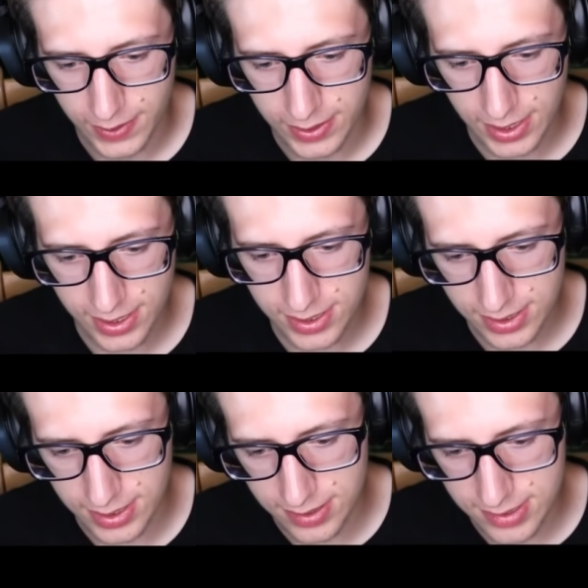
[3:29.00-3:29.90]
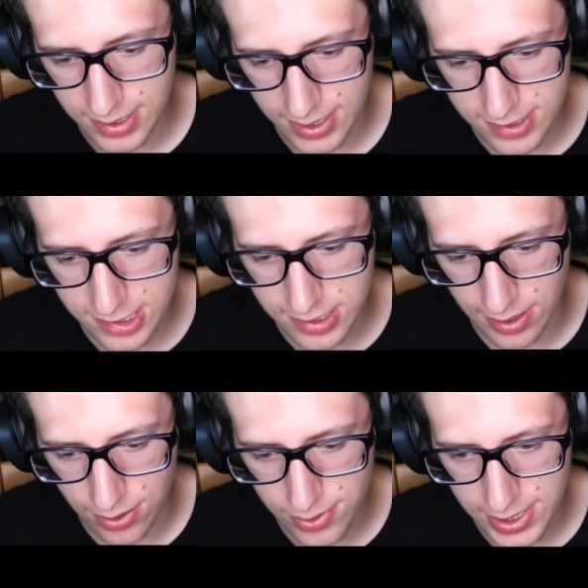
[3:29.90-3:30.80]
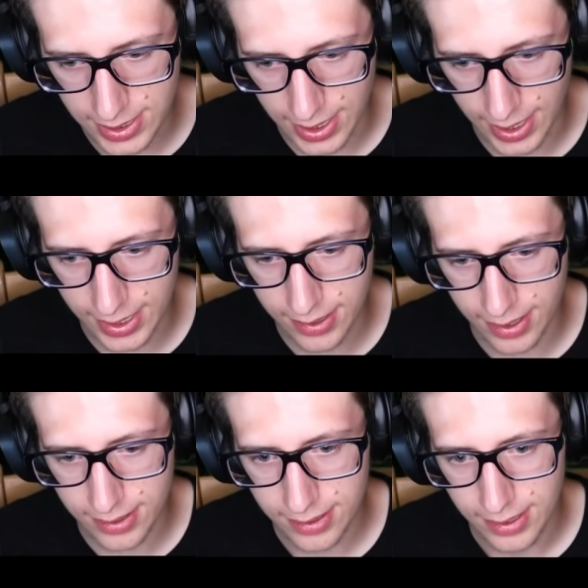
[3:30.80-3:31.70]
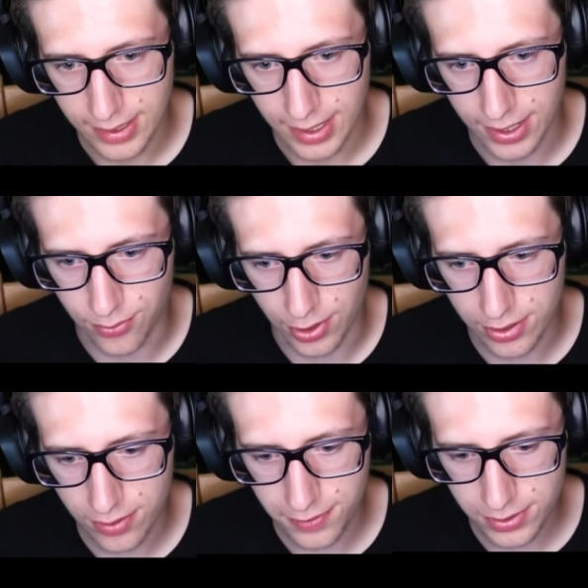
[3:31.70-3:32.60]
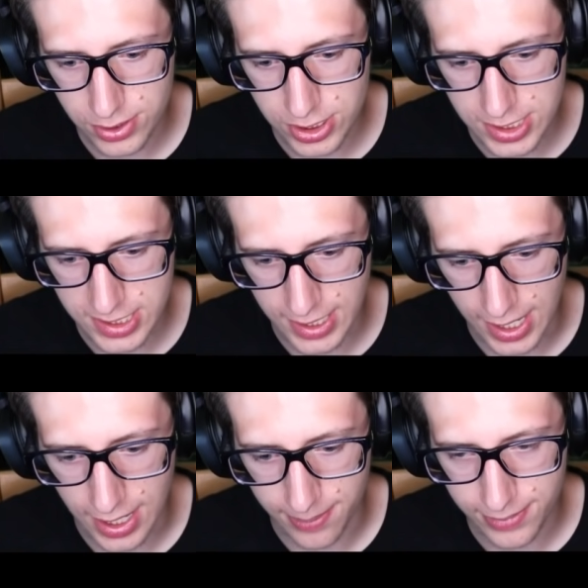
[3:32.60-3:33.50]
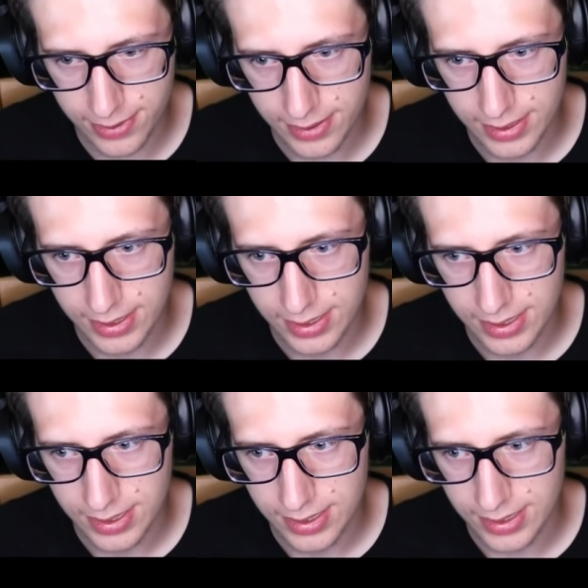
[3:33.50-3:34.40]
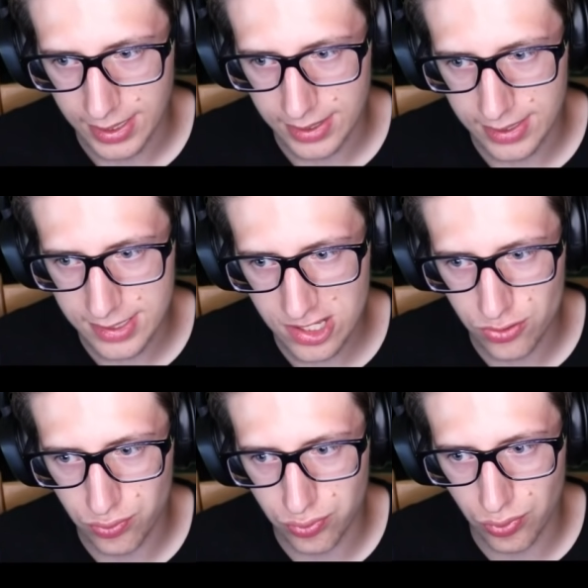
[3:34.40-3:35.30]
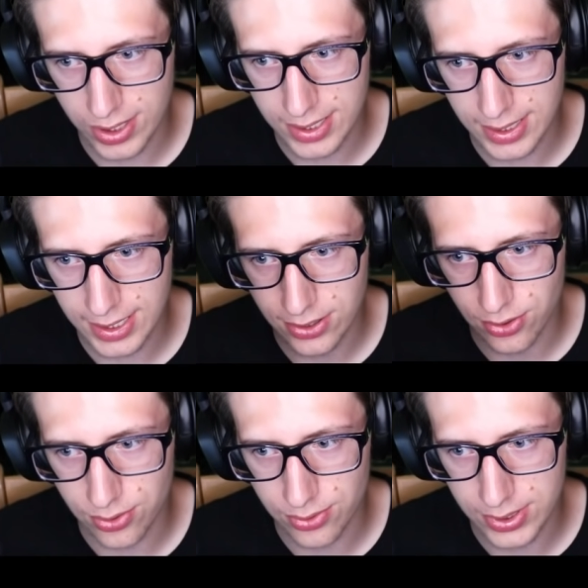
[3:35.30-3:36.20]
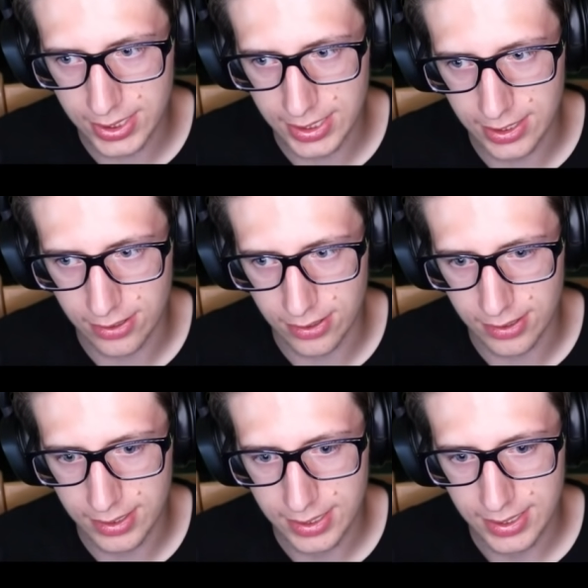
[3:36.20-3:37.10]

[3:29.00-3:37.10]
Yeah, it's slowing. I wonder if it'll just stop. This is really cold in here.